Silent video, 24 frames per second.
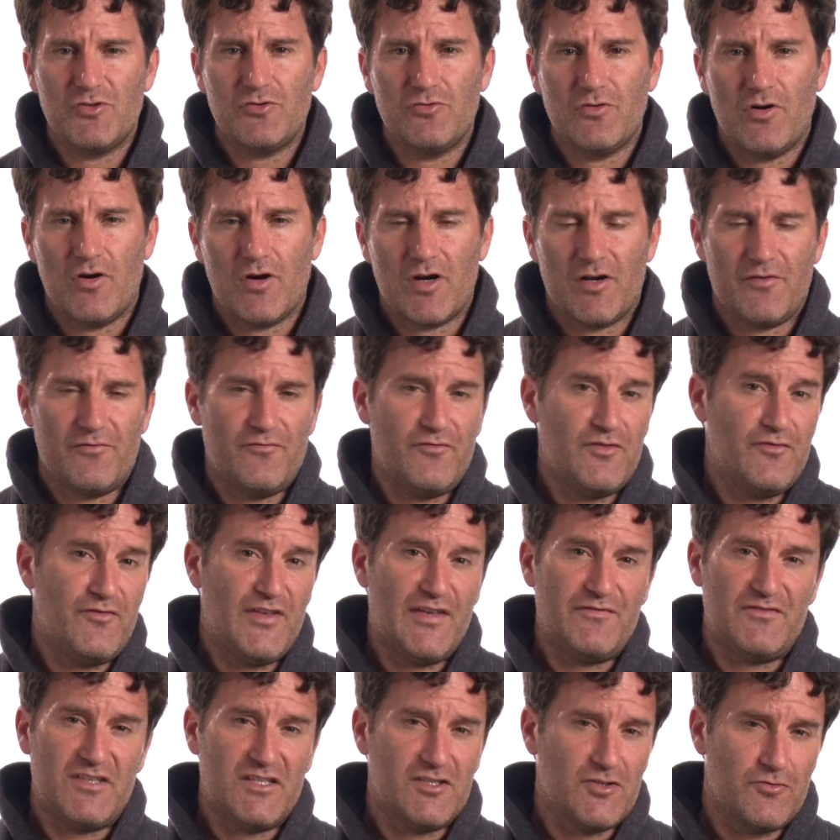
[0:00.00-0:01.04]
or
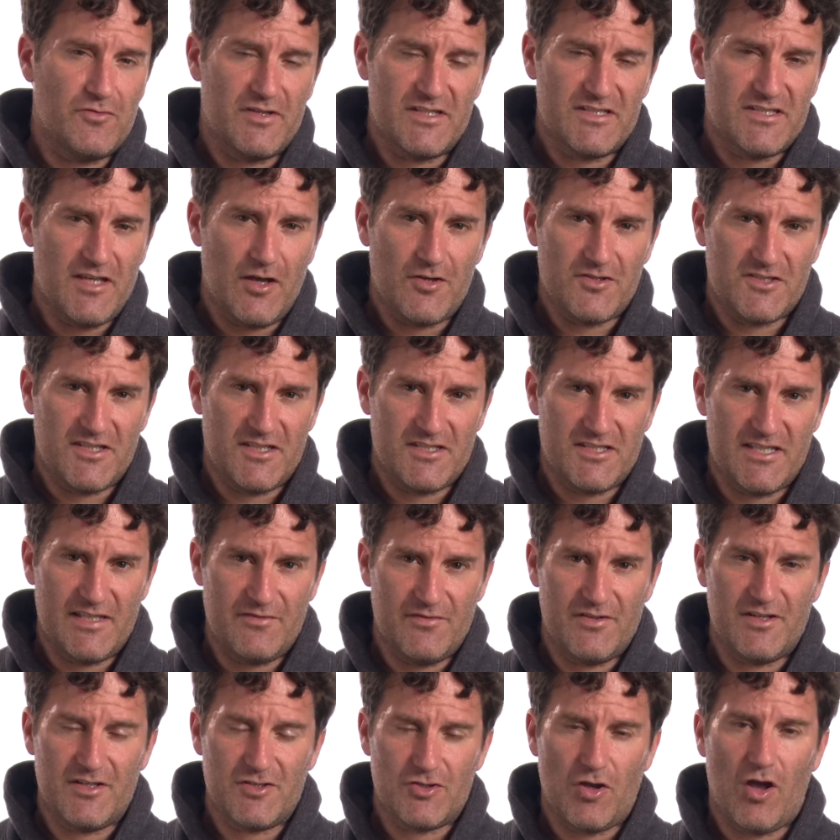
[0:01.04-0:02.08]
50 degrees Celsius
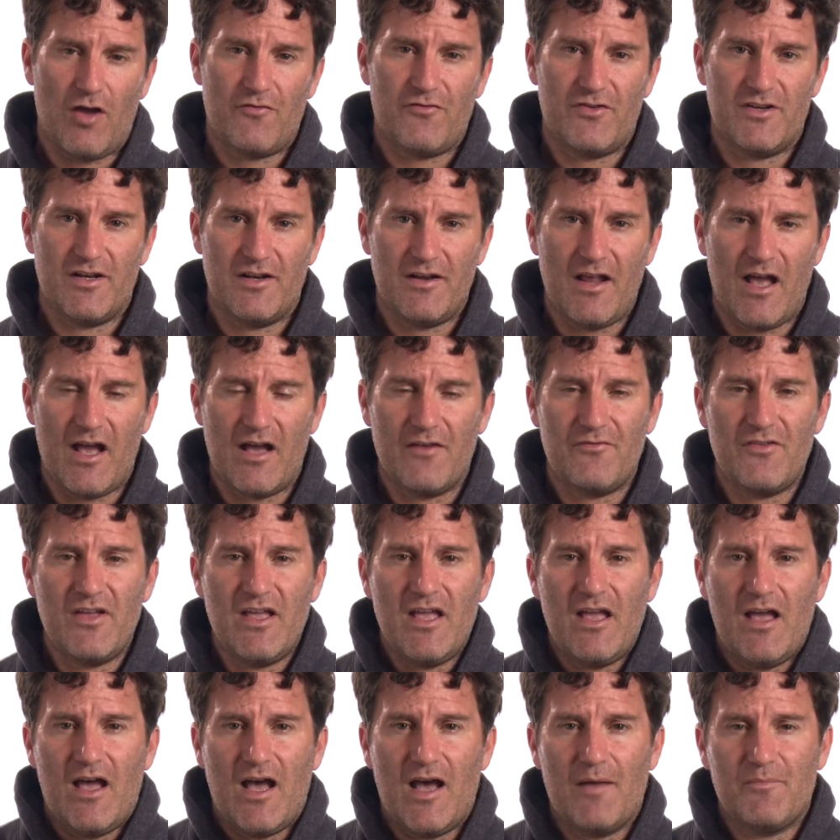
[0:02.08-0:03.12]
even is often enough,
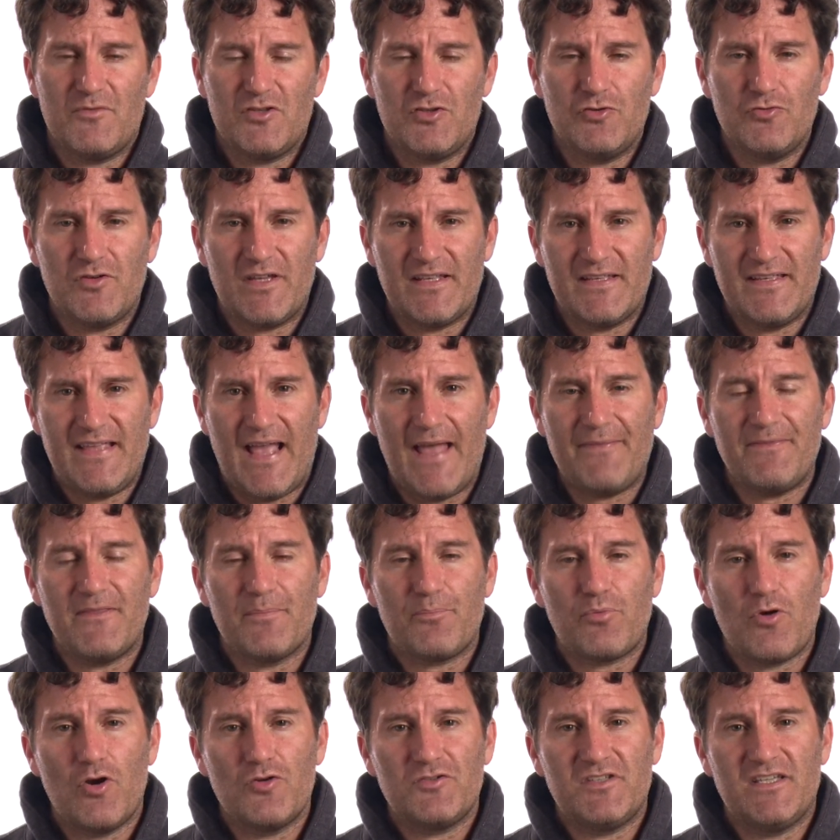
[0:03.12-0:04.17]
you can get the
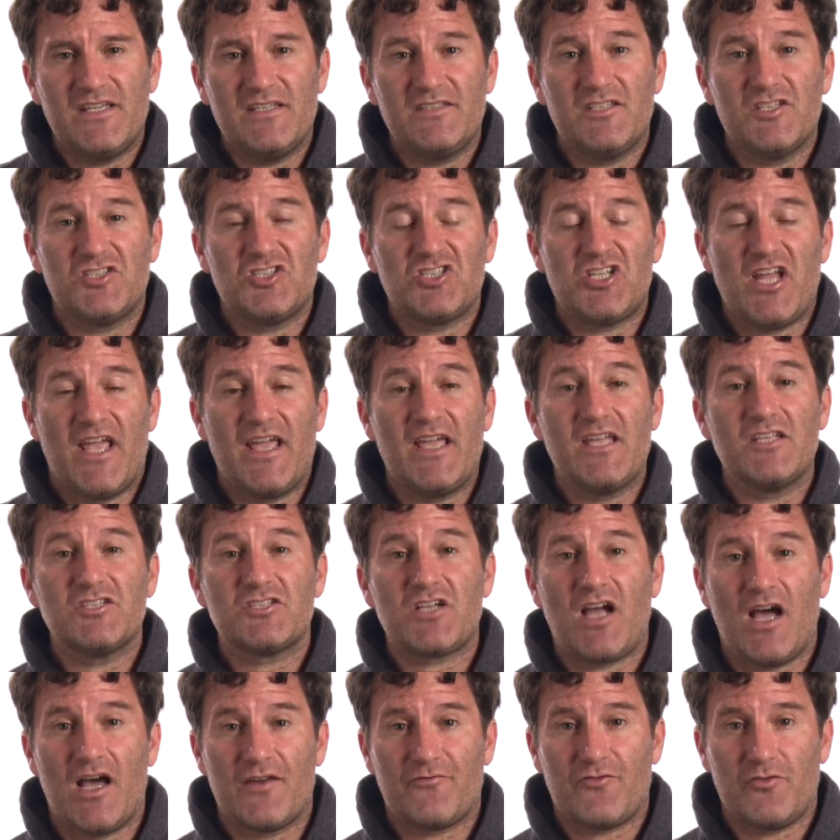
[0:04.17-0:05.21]
protein to change
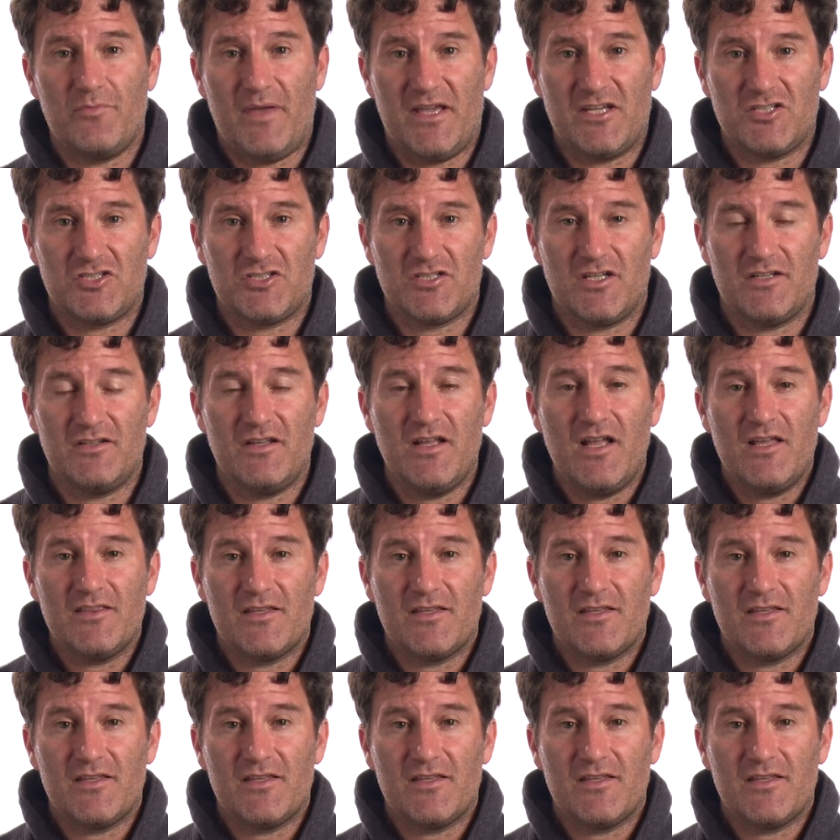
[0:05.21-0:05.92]
conformation.